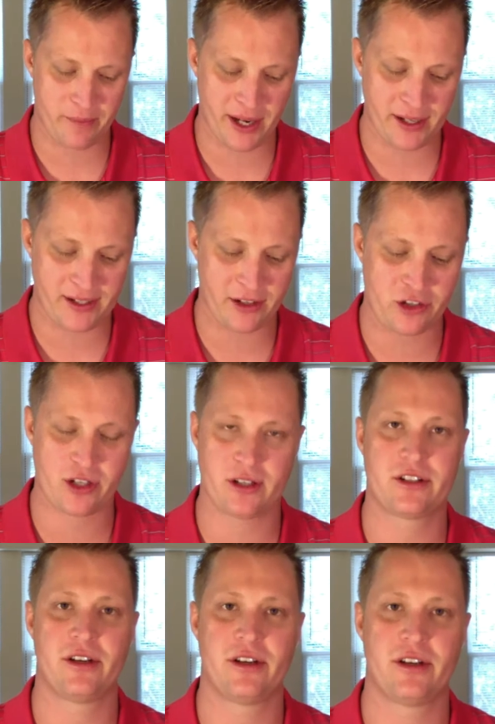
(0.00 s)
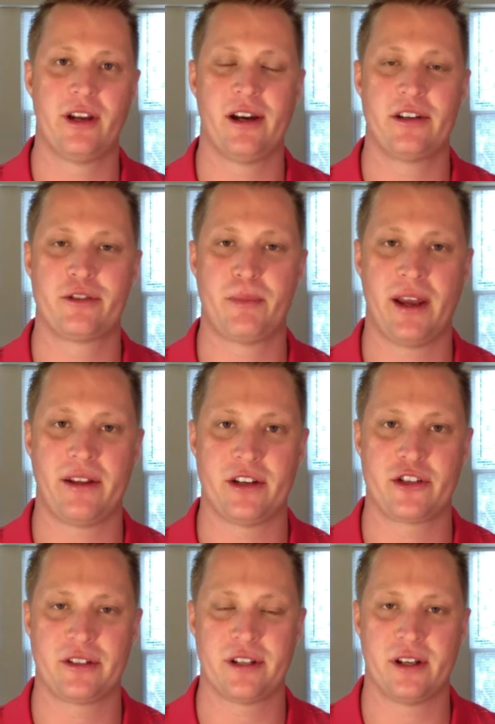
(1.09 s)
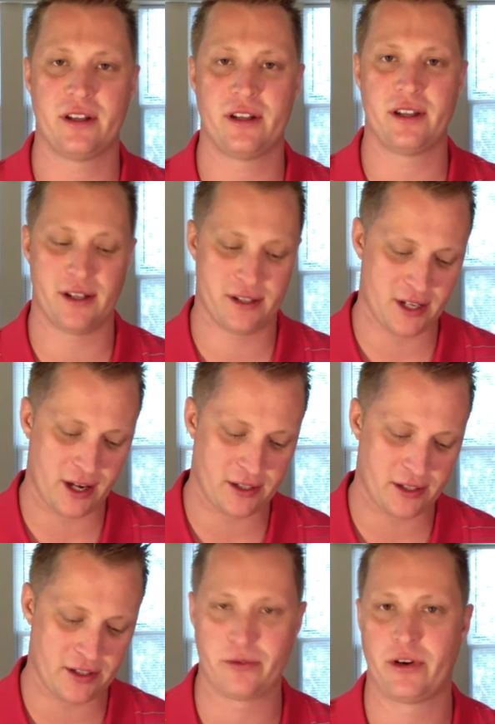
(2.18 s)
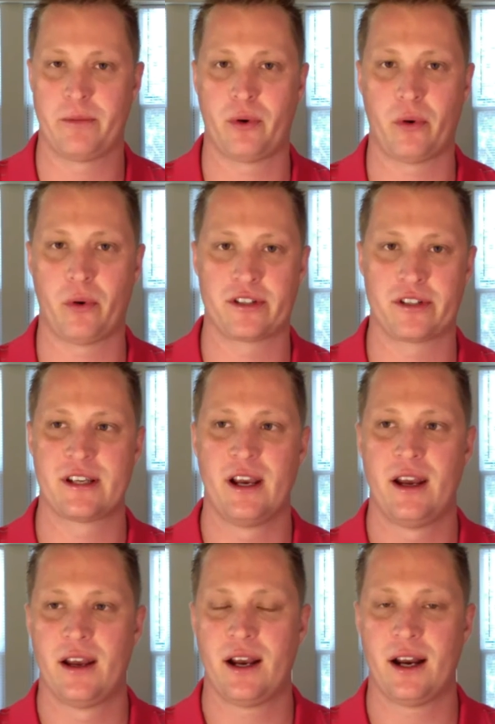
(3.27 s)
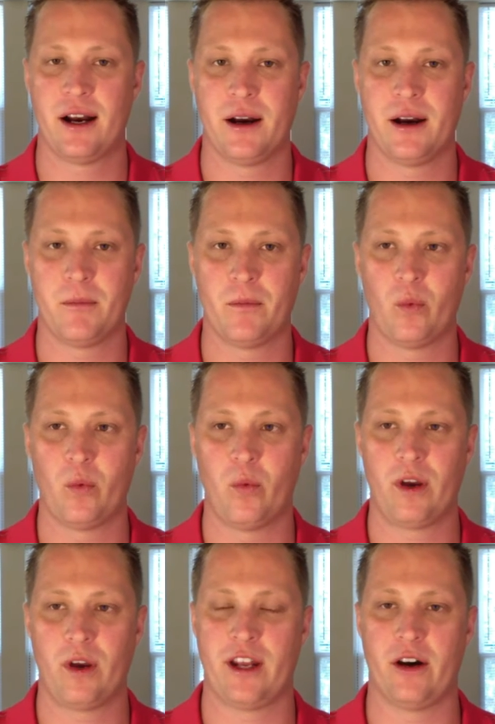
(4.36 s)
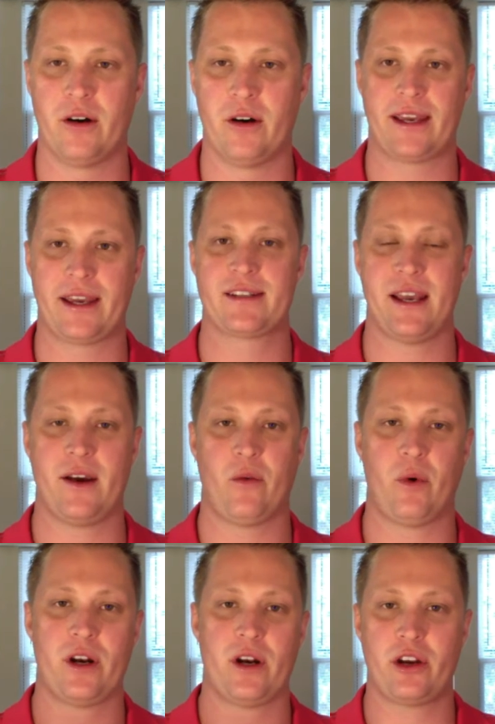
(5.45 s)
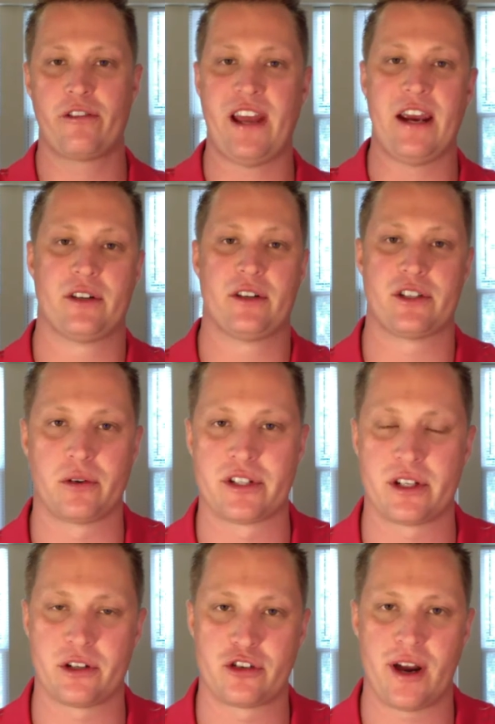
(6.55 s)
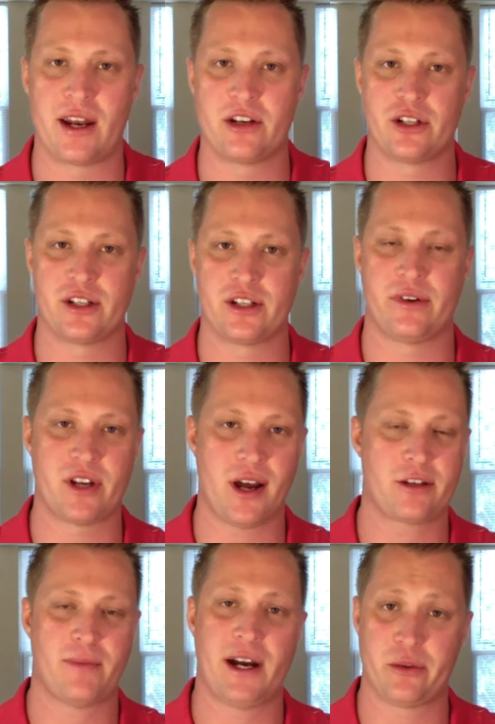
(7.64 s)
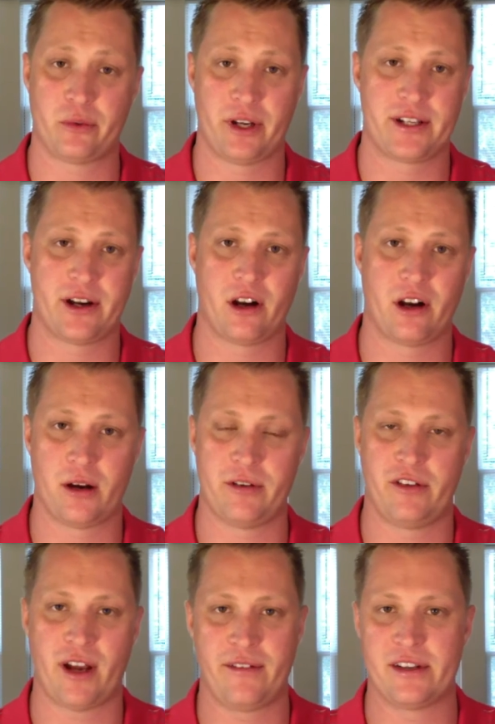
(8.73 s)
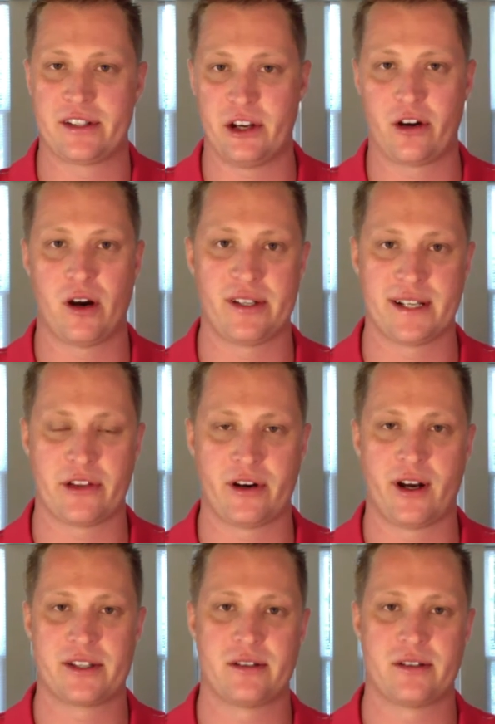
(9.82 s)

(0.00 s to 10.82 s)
attention to the nudge, pay attention to the insights from the reports. I guess, what are your favorite sourcing strategies? We've talked about the retail ARB. Obviously, you're always out there hustling